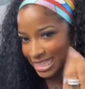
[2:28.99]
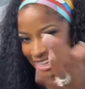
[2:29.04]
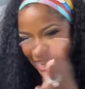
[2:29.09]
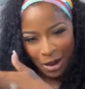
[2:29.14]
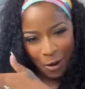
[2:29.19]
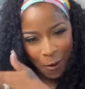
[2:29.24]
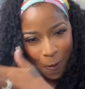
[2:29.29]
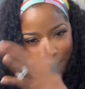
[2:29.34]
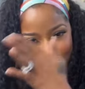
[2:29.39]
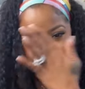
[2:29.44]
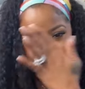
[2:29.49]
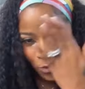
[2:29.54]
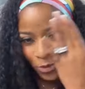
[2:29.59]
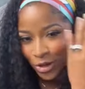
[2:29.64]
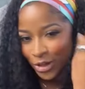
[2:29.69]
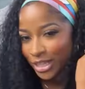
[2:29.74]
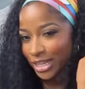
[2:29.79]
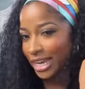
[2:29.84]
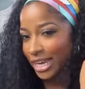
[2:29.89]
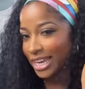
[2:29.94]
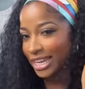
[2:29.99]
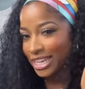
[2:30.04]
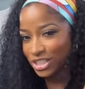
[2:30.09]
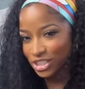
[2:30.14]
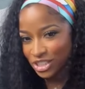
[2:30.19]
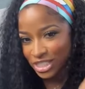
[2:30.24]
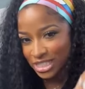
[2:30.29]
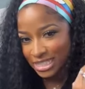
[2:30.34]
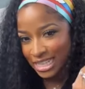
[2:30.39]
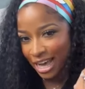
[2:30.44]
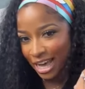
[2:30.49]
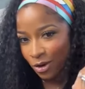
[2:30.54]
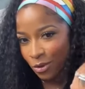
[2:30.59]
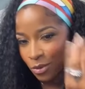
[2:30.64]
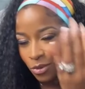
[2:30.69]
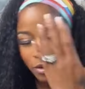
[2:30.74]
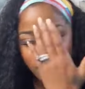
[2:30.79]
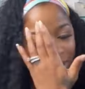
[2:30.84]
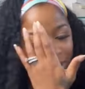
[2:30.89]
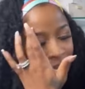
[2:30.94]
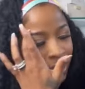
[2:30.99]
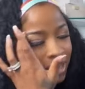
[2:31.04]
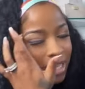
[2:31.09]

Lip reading: It ain't going to pull your edges out.